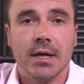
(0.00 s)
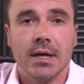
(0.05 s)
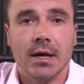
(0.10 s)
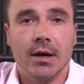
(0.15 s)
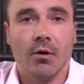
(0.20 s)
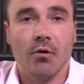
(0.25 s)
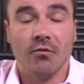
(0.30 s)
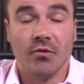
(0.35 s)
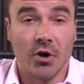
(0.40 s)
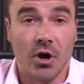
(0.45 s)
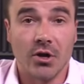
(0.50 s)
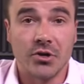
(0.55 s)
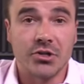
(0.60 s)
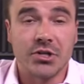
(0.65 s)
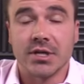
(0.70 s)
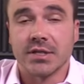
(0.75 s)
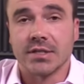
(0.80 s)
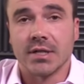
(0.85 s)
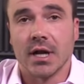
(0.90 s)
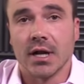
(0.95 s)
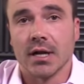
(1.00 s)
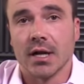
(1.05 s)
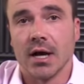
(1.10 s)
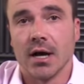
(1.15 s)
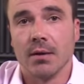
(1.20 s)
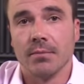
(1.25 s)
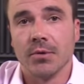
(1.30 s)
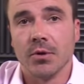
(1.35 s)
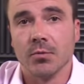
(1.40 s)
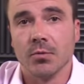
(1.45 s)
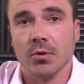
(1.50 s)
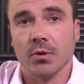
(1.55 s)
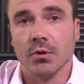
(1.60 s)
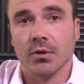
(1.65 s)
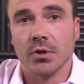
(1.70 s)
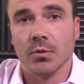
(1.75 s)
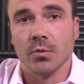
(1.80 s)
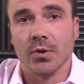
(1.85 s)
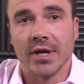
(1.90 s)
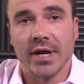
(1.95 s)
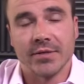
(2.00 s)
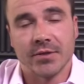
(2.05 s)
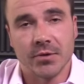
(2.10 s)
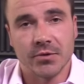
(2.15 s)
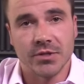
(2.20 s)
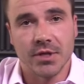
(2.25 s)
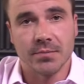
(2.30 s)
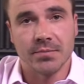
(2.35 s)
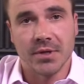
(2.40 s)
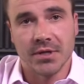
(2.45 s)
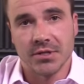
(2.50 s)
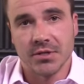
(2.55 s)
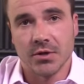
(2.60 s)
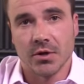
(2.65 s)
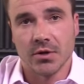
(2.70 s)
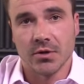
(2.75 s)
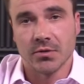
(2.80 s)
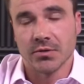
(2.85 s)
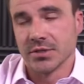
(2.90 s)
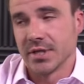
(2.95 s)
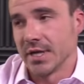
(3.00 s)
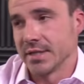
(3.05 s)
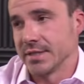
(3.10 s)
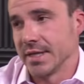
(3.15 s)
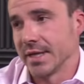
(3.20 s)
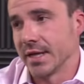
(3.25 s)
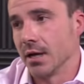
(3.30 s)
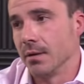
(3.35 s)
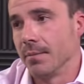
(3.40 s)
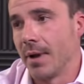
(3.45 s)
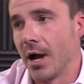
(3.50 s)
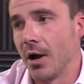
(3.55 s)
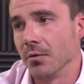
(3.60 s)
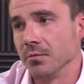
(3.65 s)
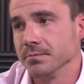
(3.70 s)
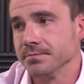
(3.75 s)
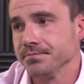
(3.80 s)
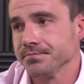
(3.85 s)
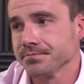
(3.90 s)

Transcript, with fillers: over on chess.com, you will, you will get those updates and articles as they come out.